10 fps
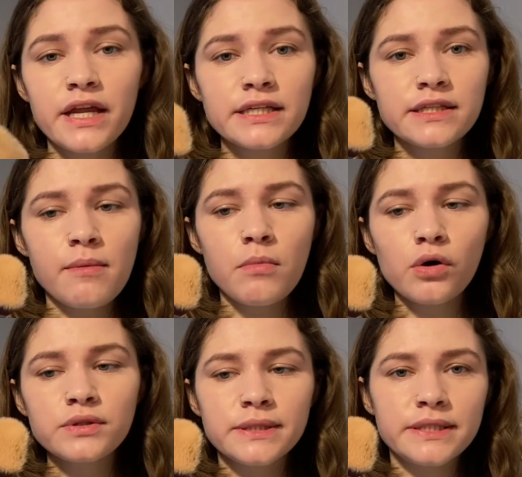It's the
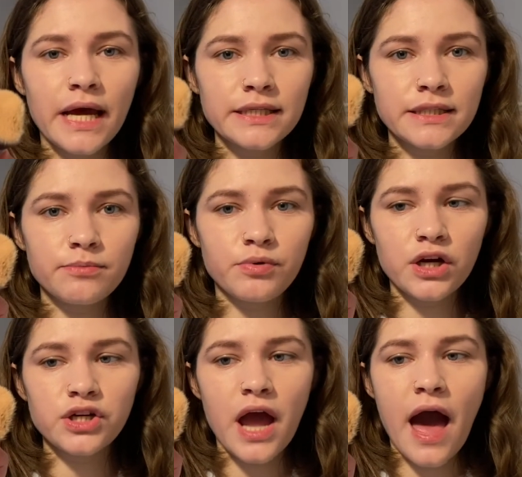most dense
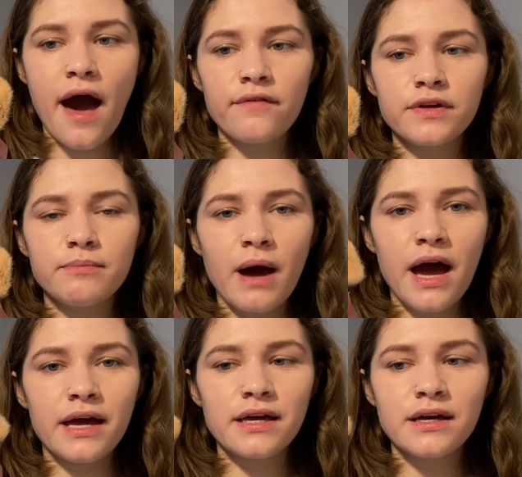brush I have in
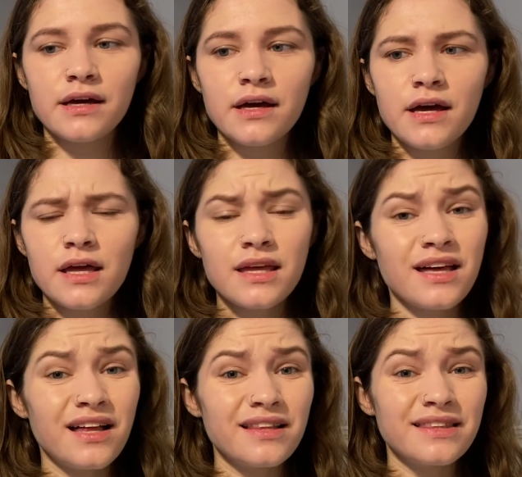my
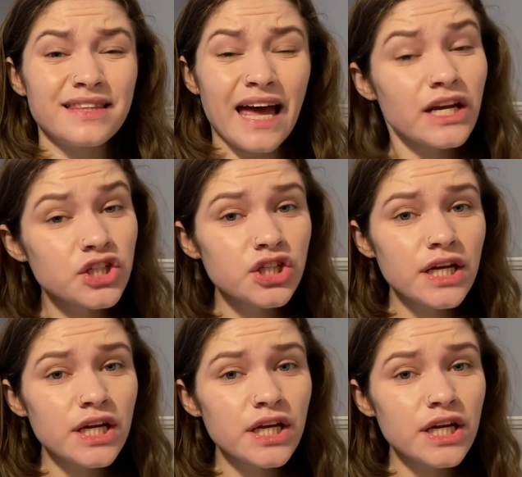collection.